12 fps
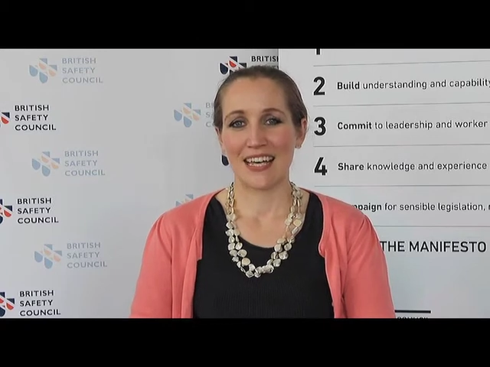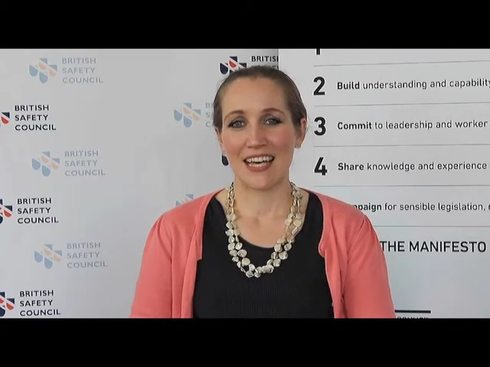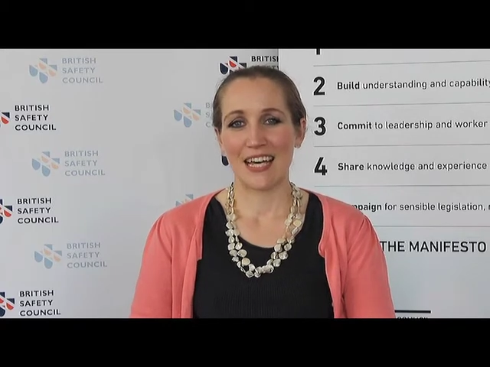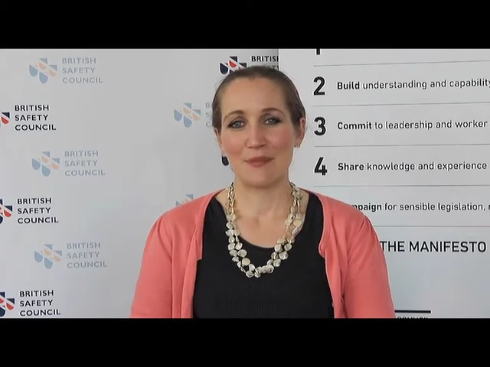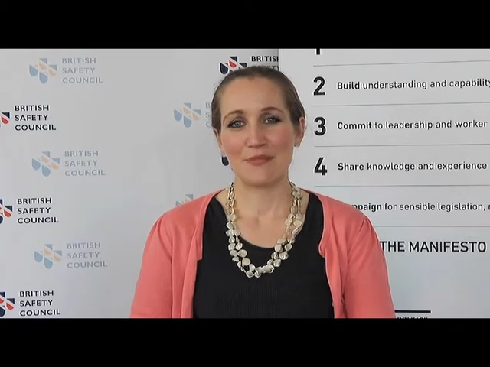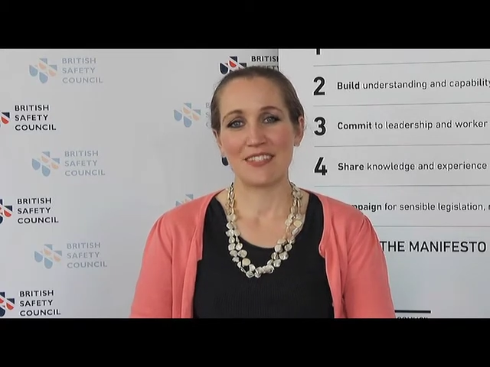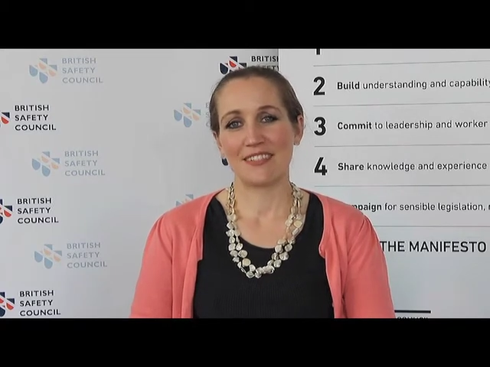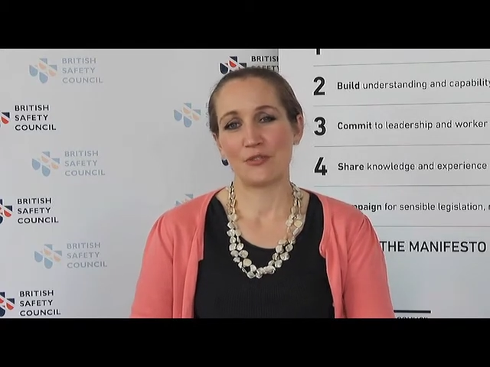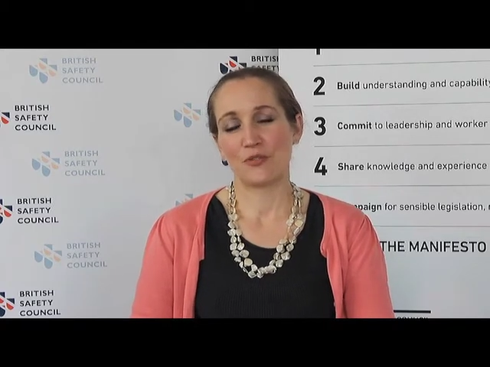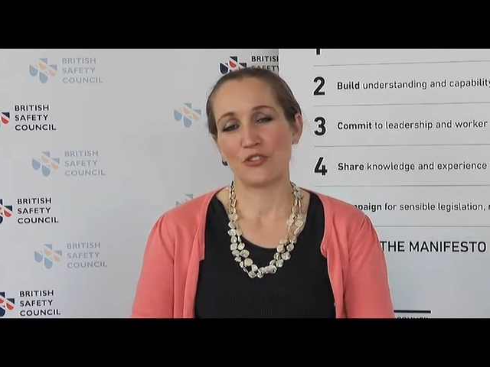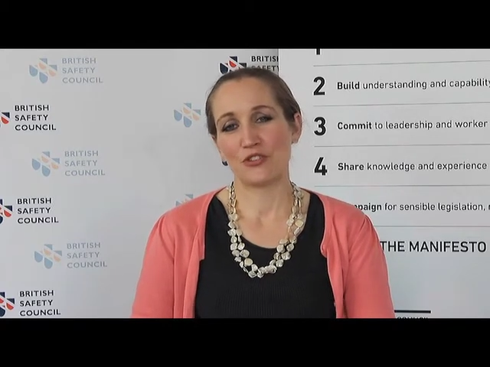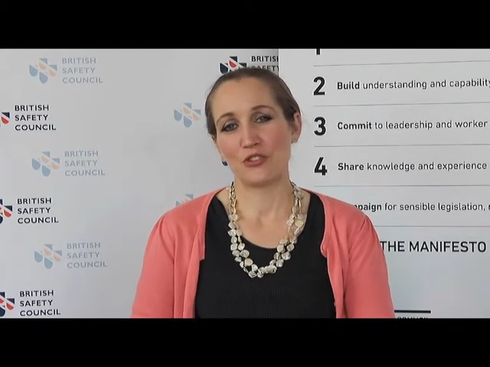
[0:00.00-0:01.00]
I'm
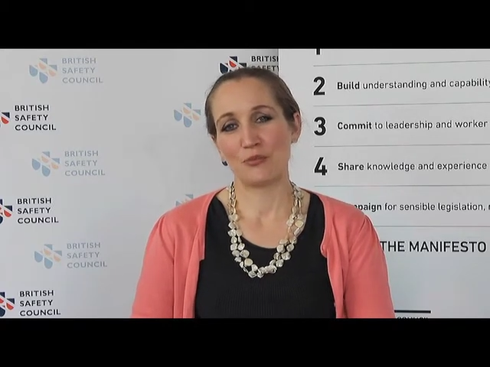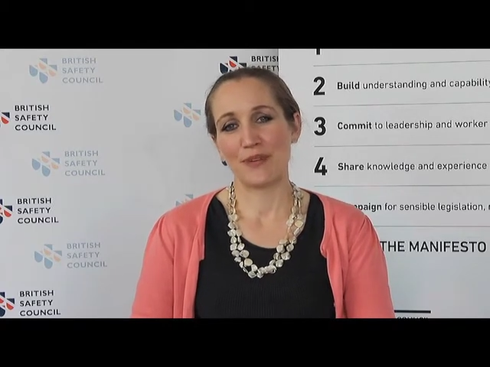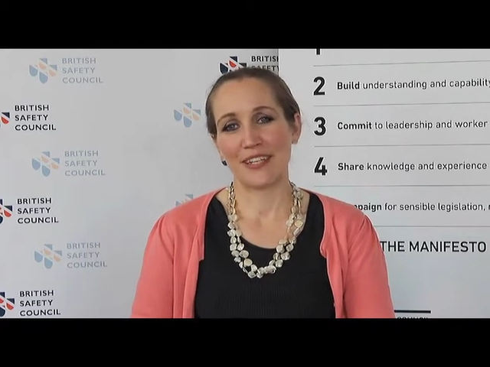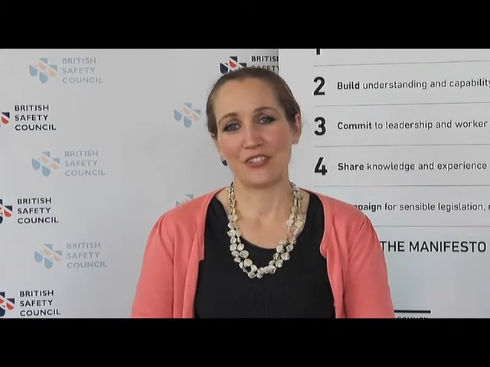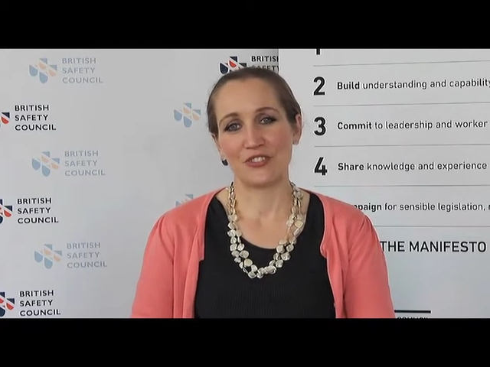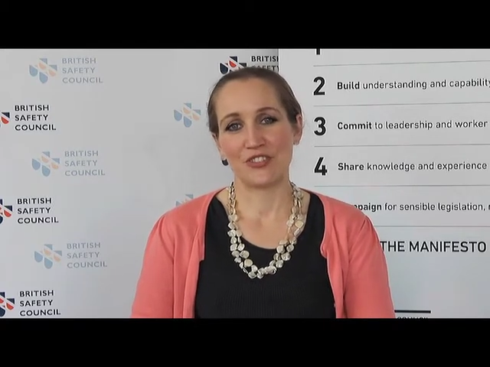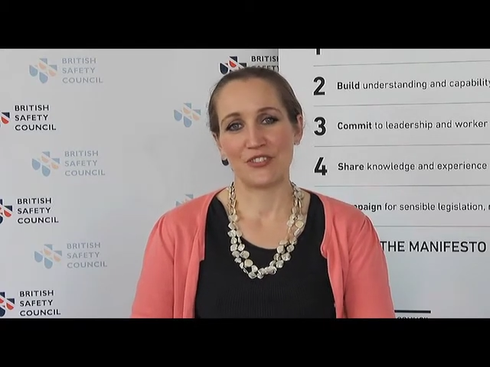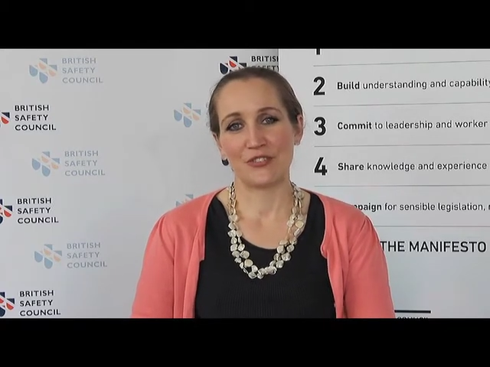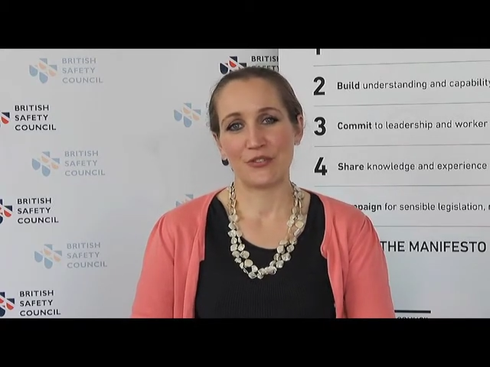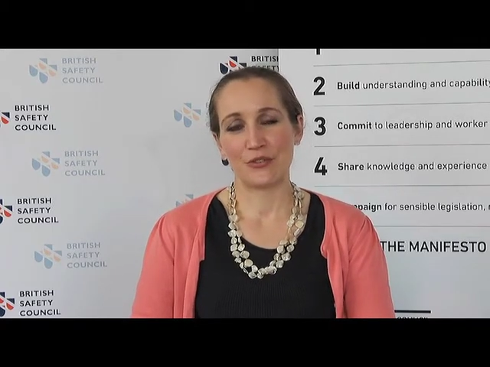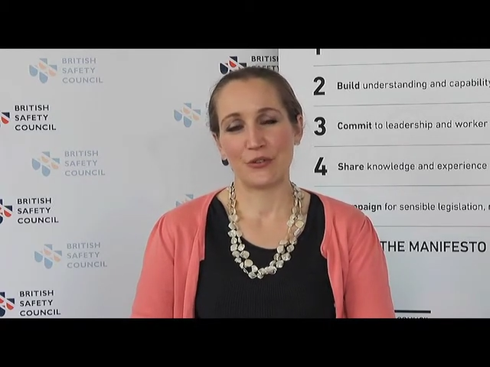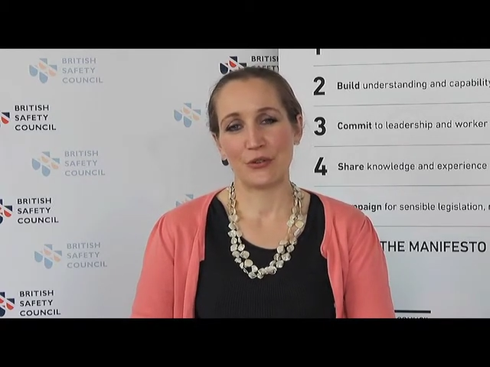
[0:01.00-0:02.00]
sitting with two
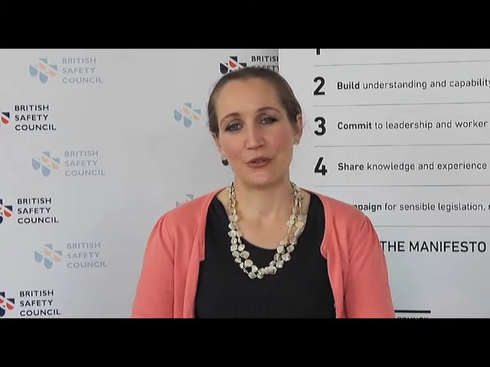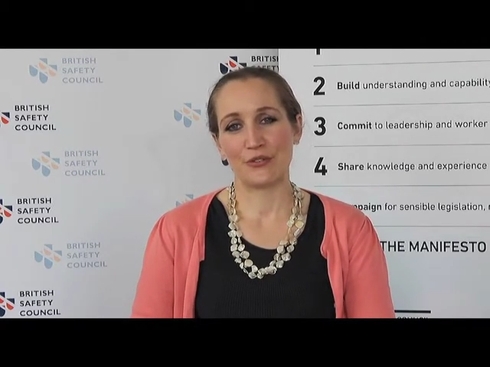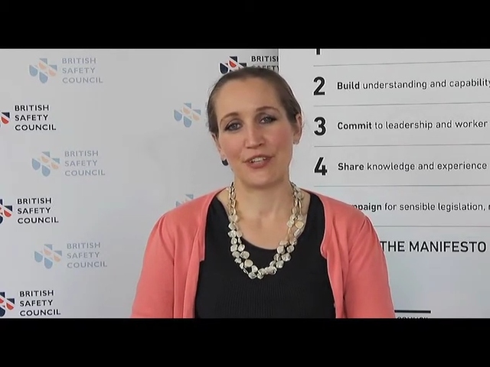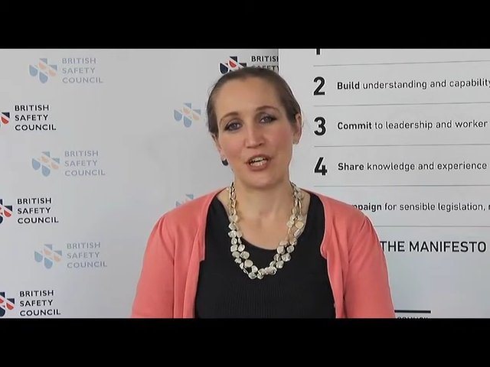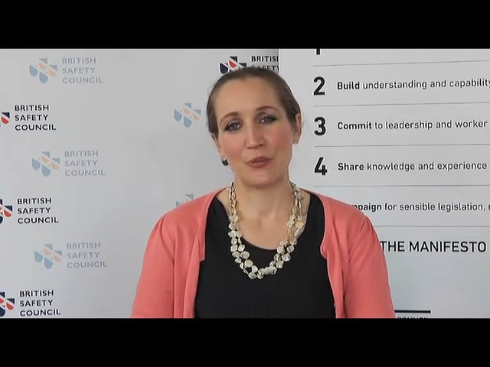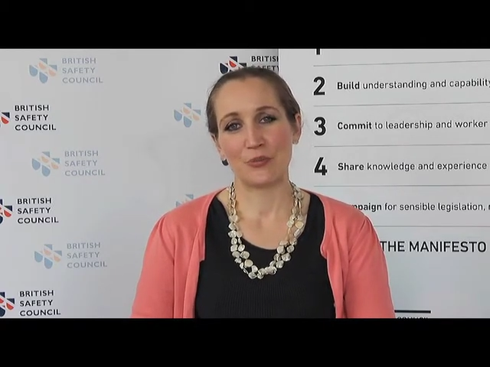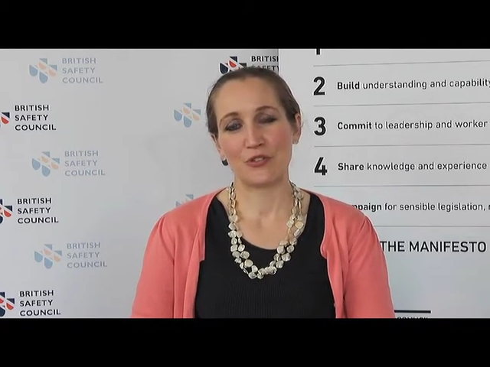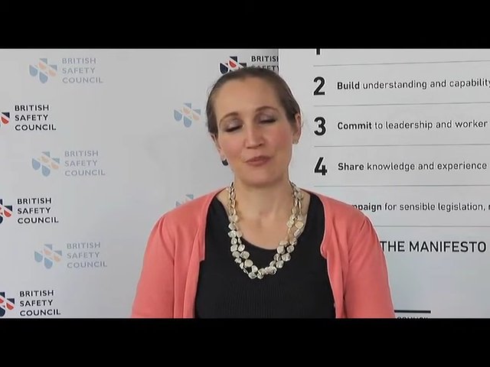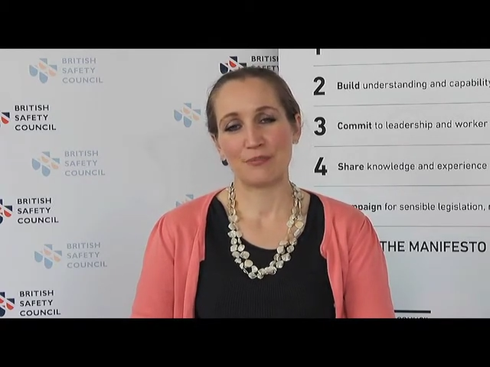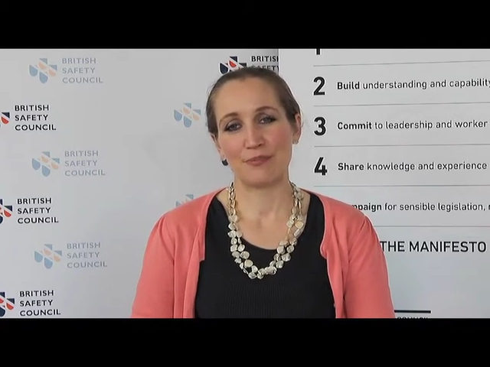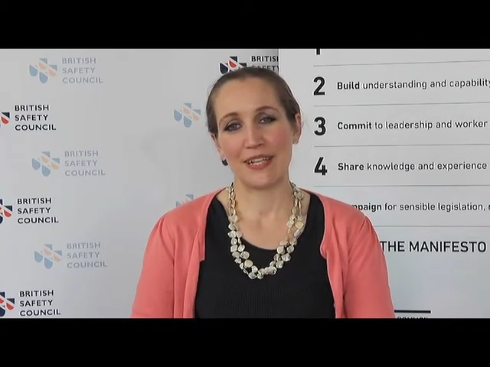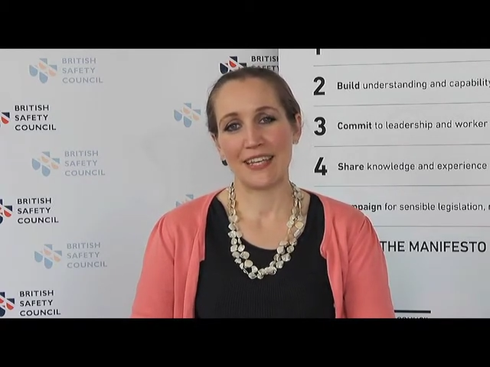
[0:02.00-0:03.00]
managers who have helped
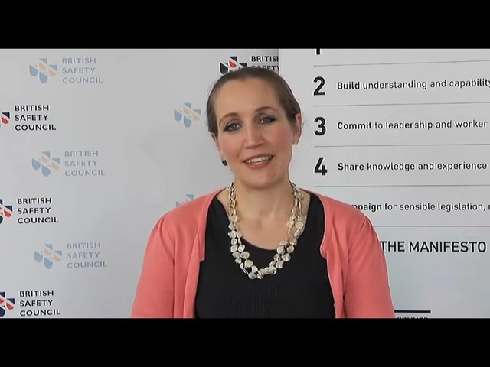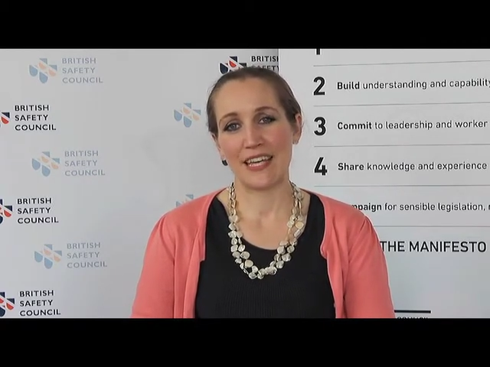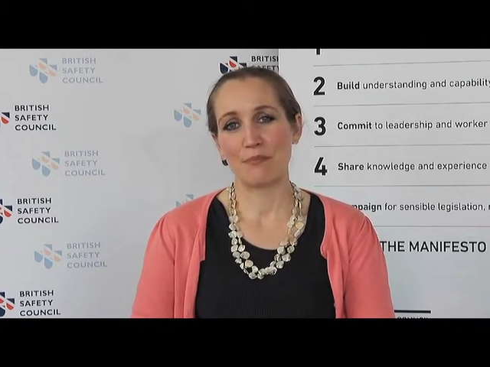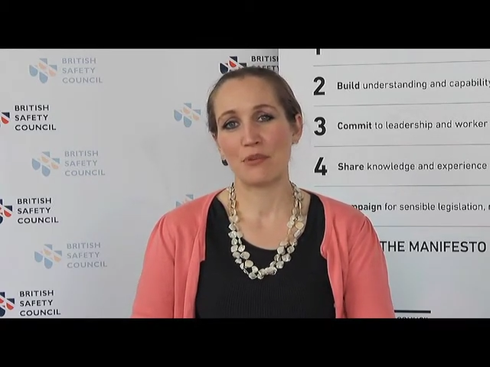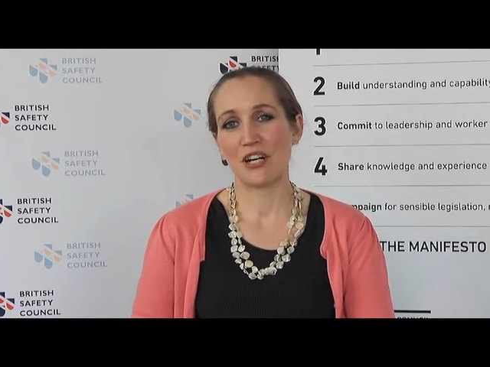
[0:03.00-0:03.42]
play their